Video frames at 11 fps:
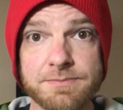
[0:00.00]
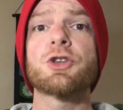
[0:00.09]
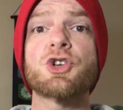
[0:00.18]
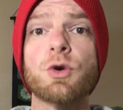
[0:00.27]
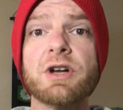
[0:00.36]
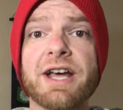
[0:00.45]
The
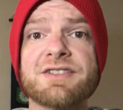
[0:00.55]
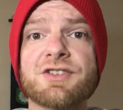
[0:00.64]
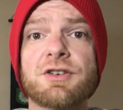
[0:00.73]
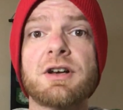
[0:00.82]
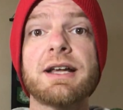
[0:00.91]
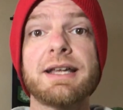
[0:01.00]
short
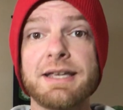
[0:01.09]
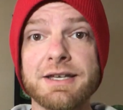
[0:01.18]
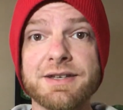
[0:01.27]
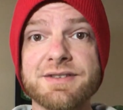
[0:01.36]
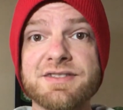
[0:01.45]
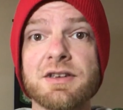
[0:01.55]
answer
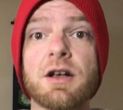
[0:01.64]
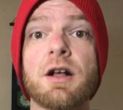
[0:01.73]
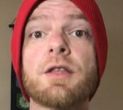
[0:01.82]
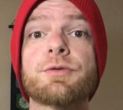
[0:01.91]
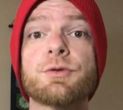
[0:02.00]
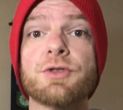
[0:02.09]
is
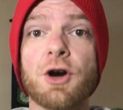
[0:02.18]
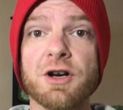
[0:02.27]
through the